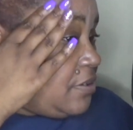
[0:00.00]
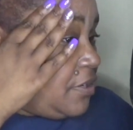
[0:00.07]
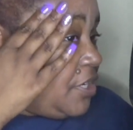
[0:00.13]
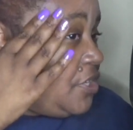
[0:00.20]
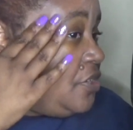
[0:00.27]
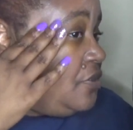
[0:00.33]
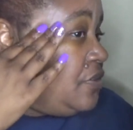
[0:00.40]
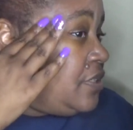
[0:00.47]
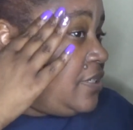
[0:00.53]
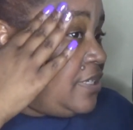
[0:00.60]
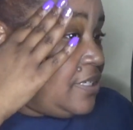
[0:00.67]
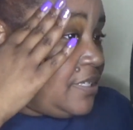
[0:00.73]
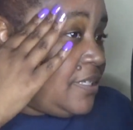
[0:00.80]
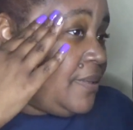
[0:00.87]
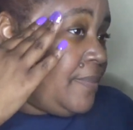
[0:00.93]
gonna use
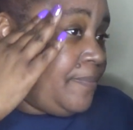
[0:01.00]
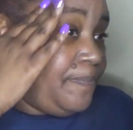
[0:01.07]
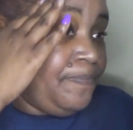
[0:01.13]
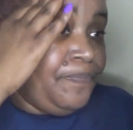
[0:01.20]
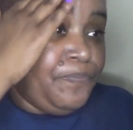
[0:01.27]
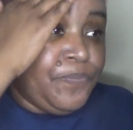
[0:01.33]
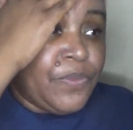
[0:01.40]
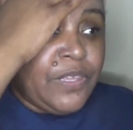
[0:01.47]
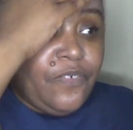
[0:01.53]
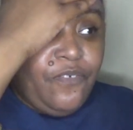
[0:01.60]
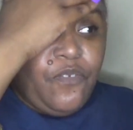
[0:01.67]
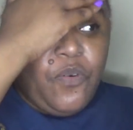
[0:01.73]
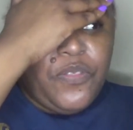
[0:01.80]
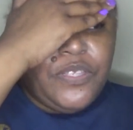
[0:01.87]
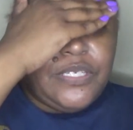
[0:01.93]
this
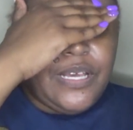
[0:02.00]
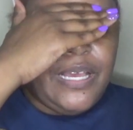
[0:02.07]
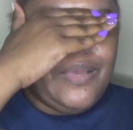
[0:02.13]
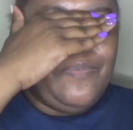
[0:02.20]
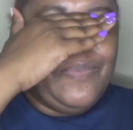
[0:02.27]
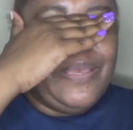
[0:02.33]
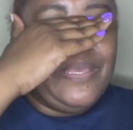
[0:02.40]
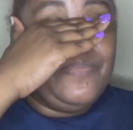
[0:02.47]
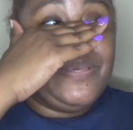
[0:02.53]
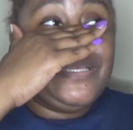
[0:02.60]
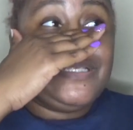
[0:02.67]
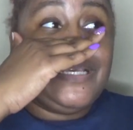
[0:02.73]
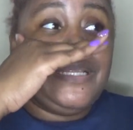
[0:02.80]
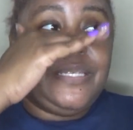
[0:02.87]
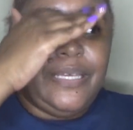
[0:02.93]
for the time being because
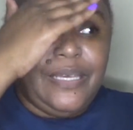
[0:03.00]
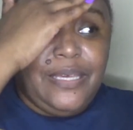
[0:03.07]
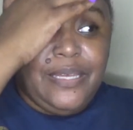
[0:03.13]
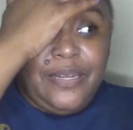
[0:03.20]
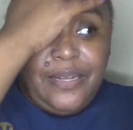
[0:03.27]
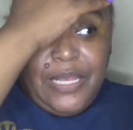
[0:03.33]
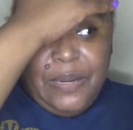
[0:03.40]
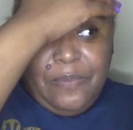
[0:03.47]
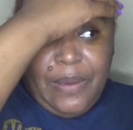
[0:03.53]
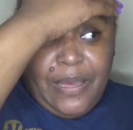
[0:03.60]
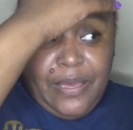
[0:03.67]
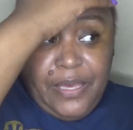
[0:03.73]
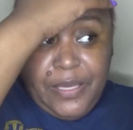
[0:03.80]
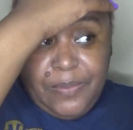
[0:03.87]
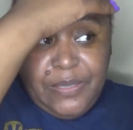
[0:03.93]
I did get it in my
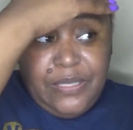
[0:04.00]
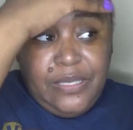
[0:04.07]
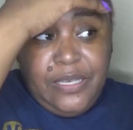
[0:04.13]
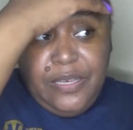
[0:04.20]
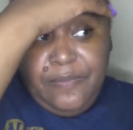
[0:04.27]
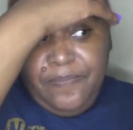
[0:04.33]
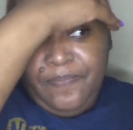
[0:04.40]
Ipsy.